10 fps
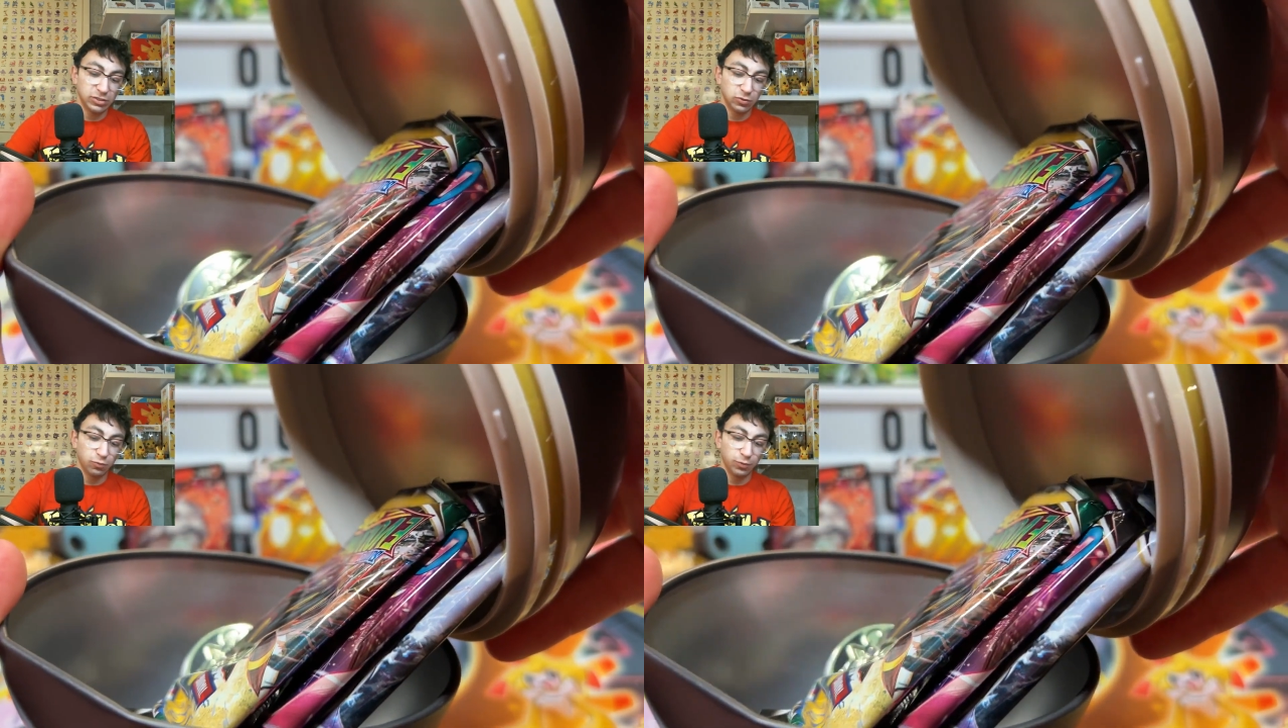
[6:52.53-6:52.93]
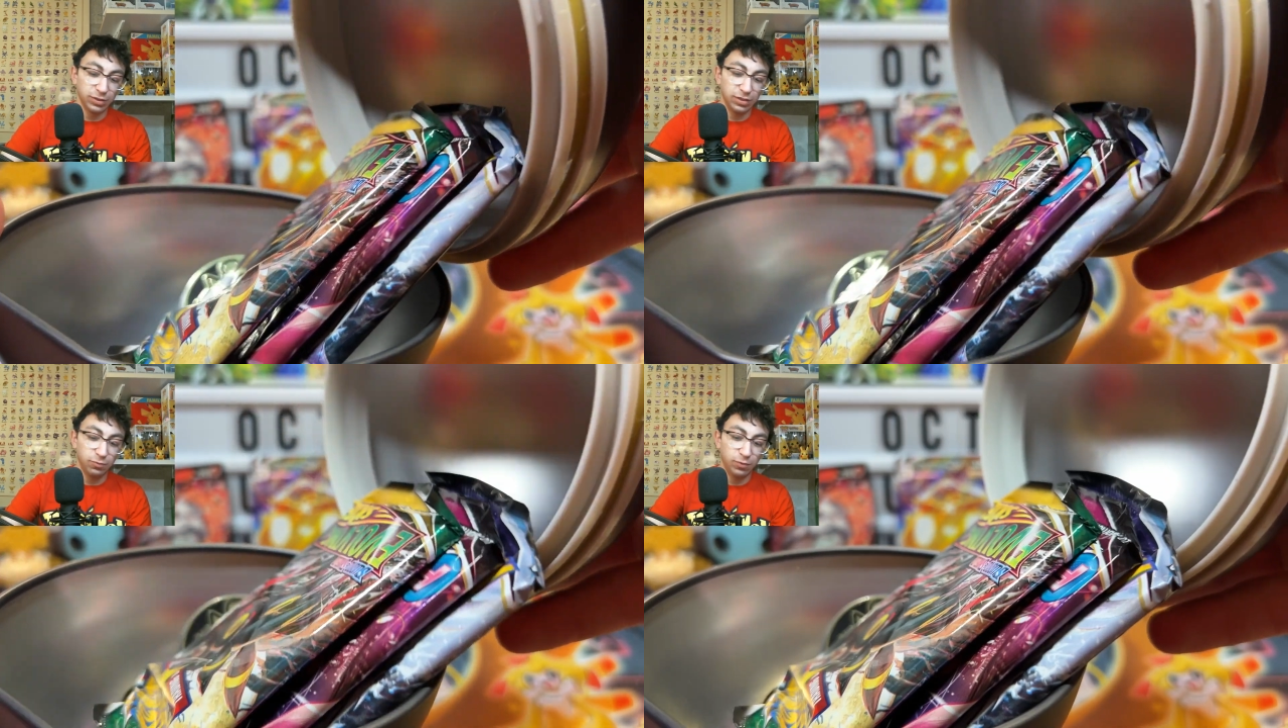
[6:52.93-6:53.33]
is a
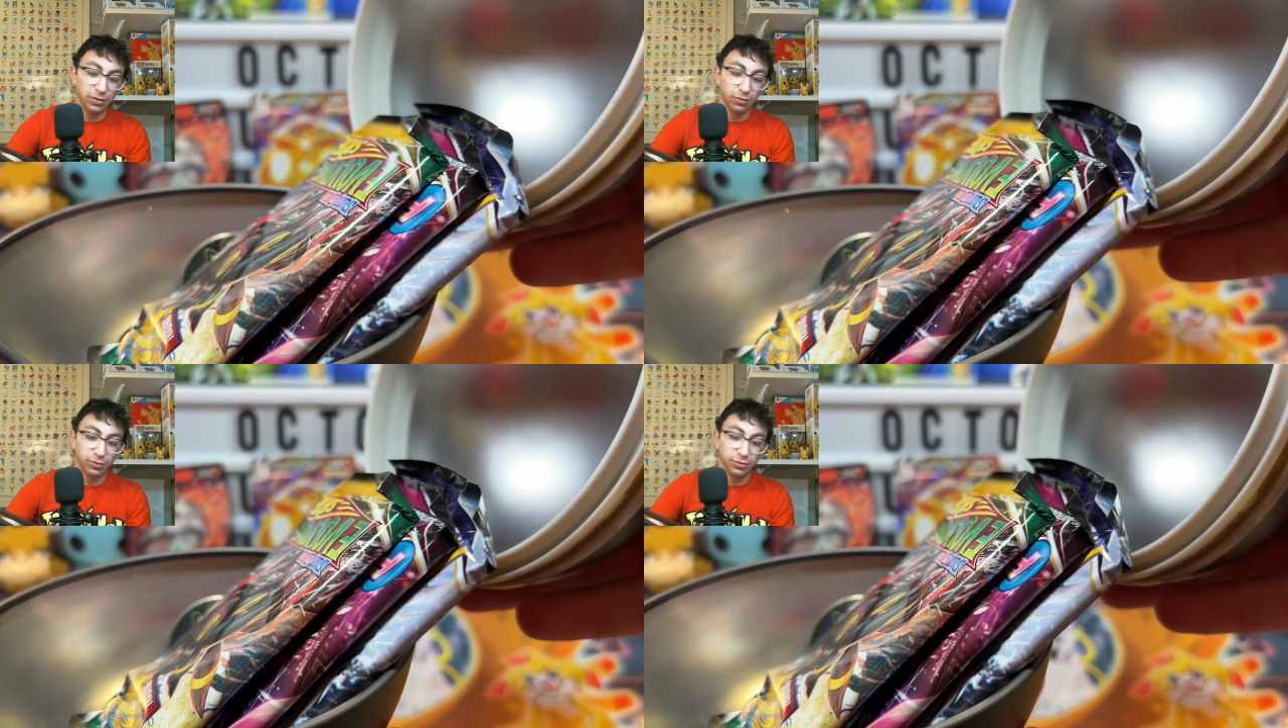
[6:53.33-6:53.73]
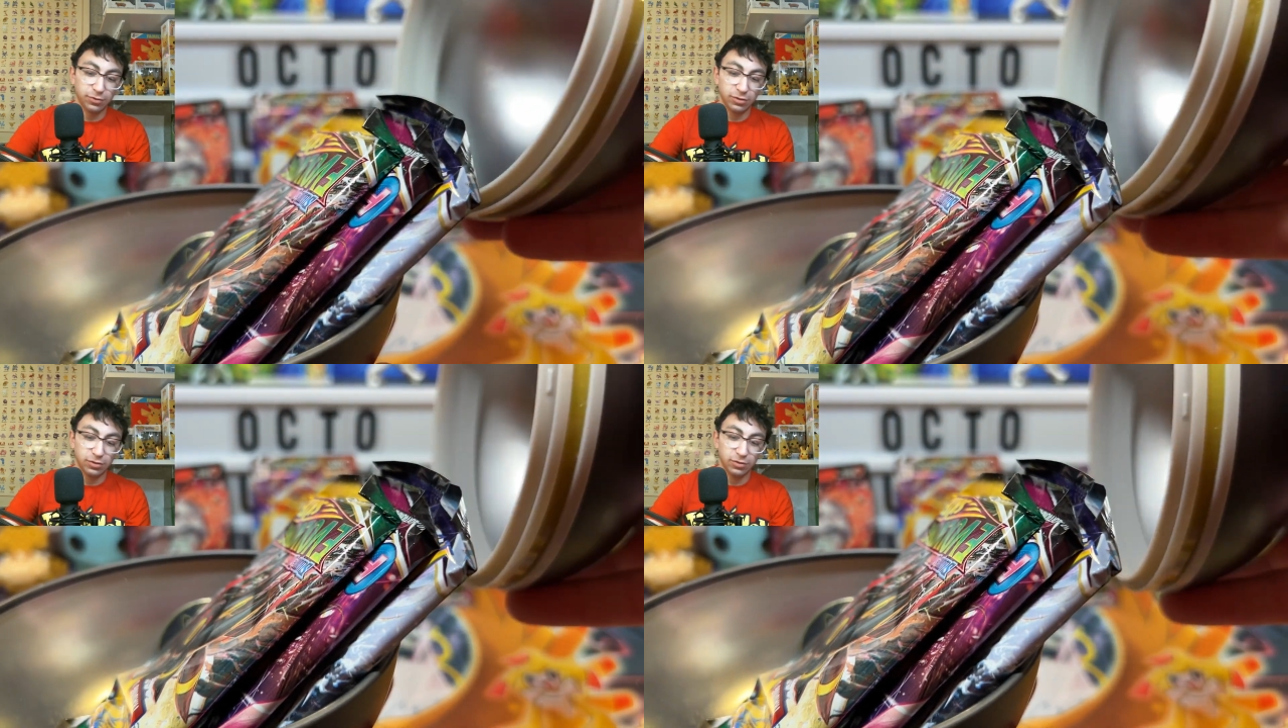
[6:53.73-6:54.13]
really weird...
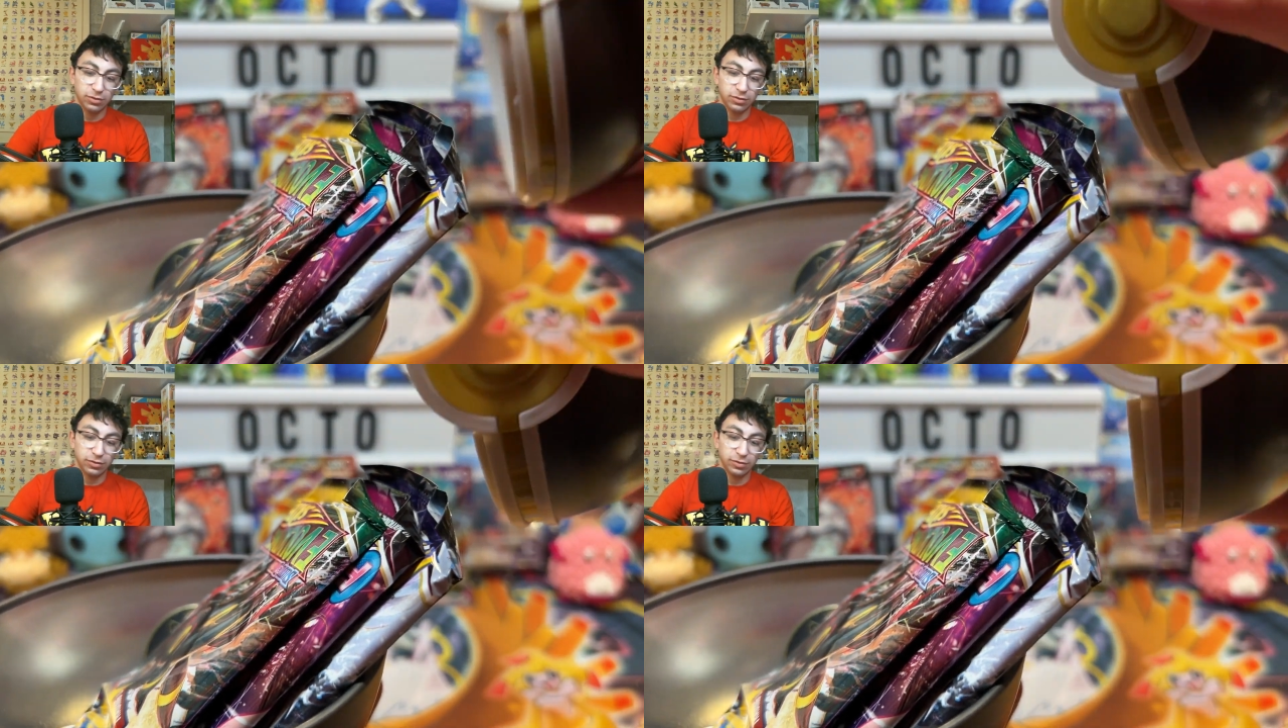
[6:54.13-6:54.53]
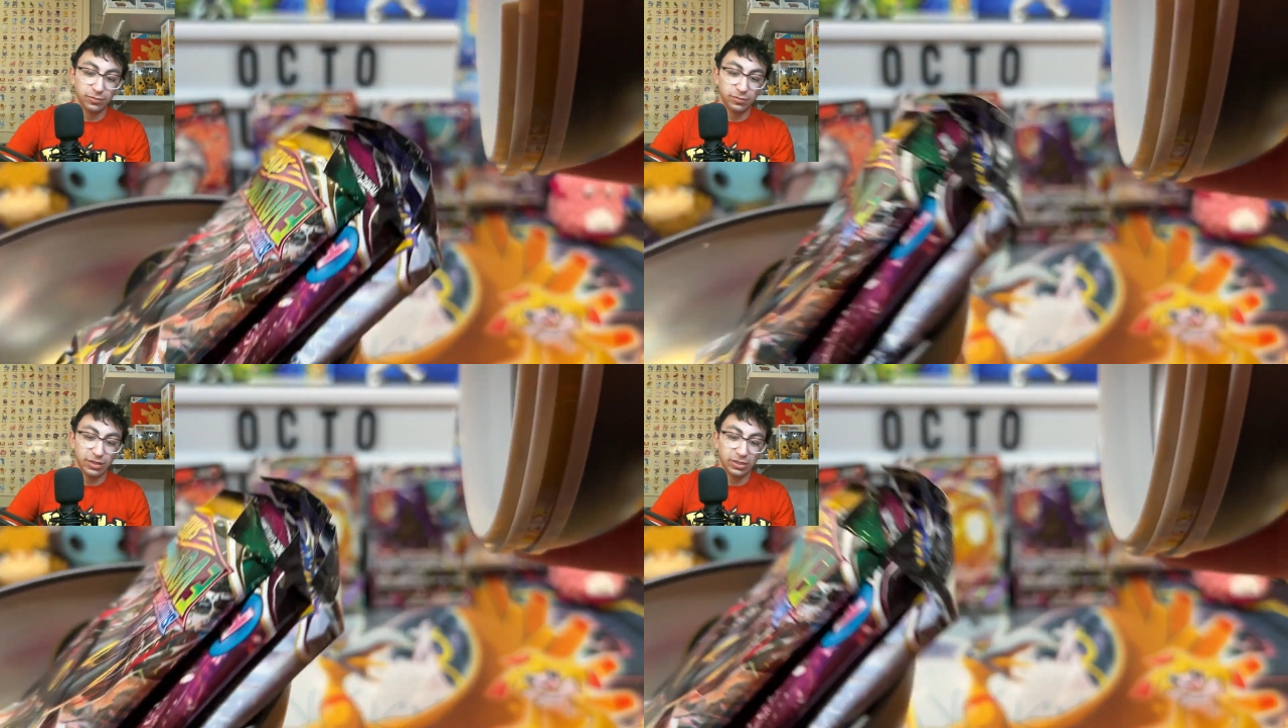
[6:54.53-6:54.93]
I don't know.
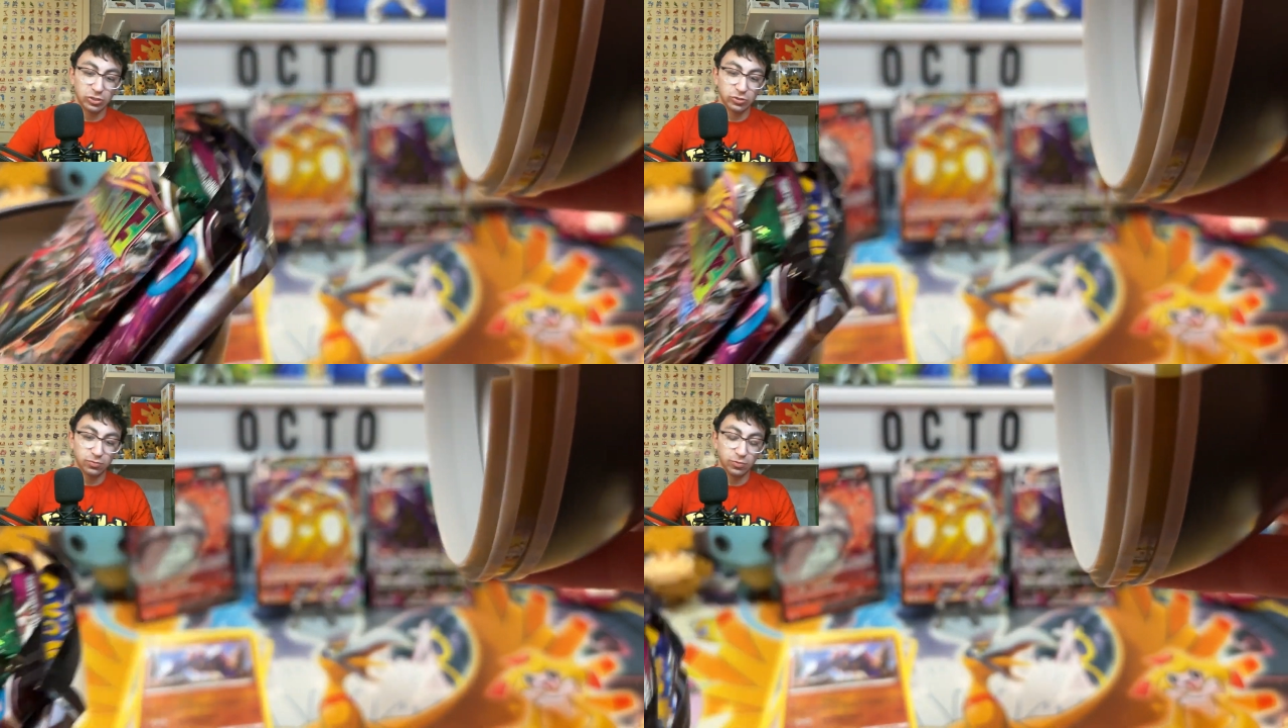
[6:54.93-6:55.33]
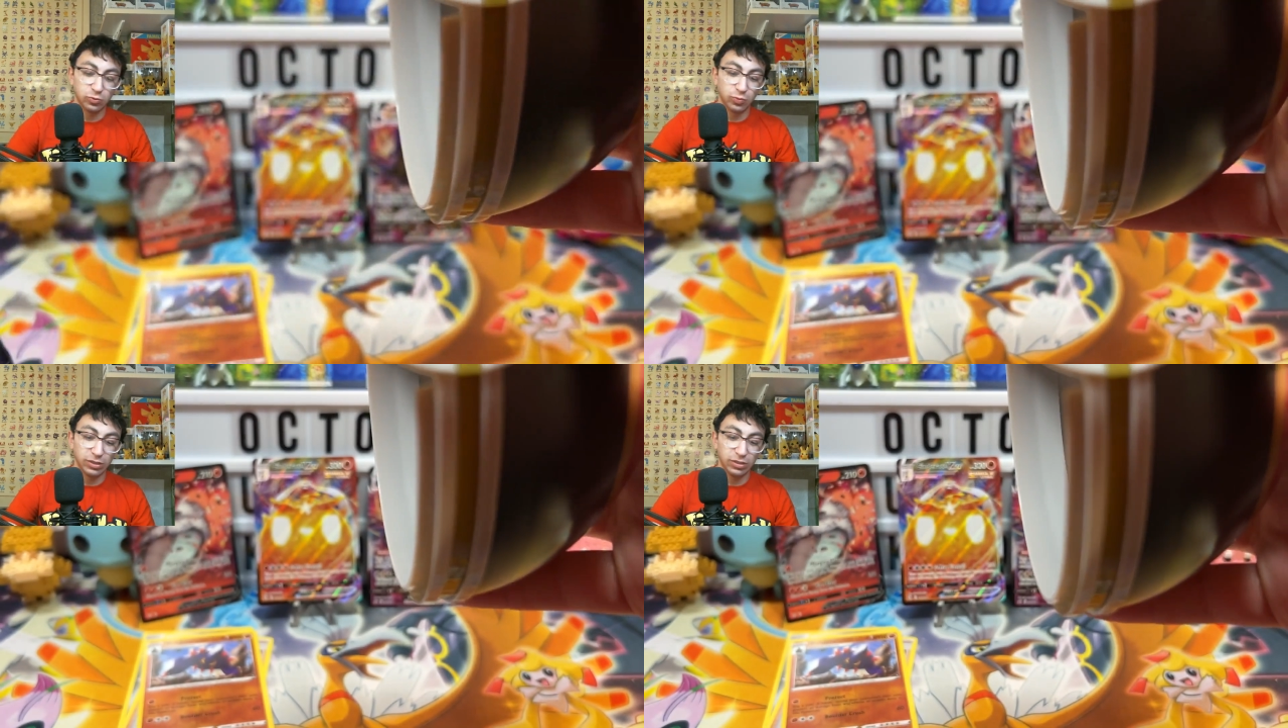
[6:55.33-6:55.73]
That just was
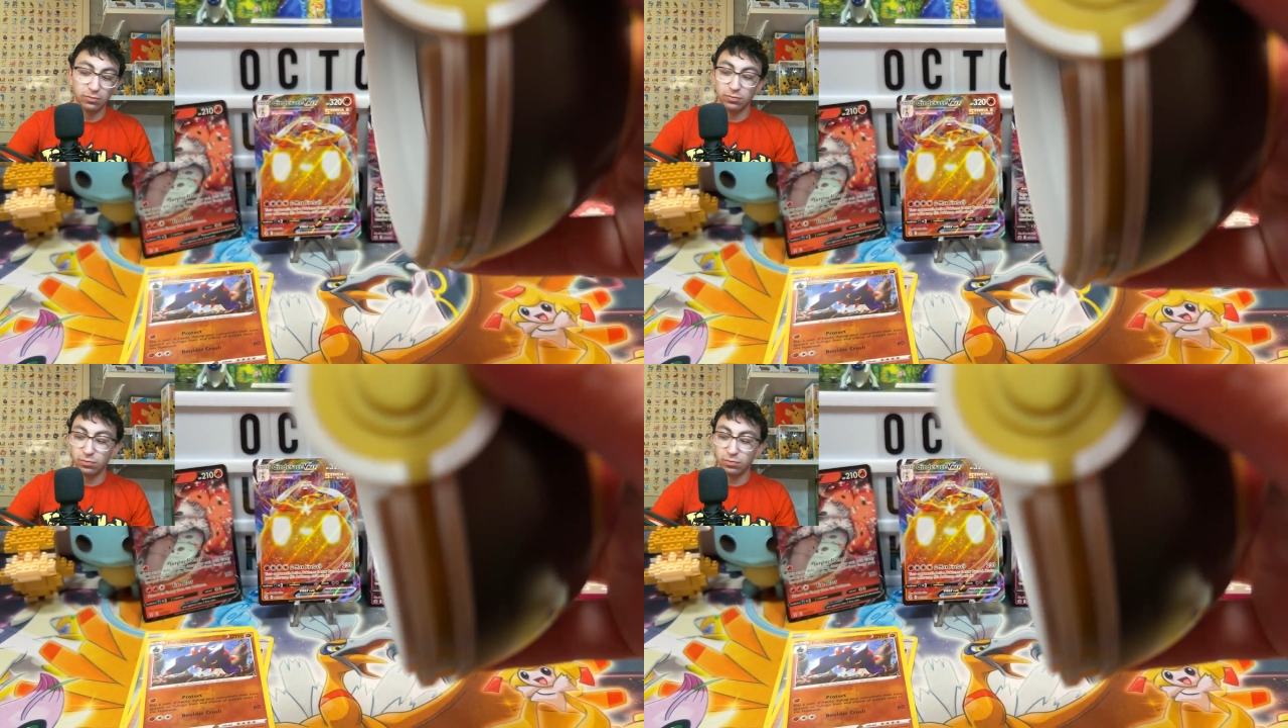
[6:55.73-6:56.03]
really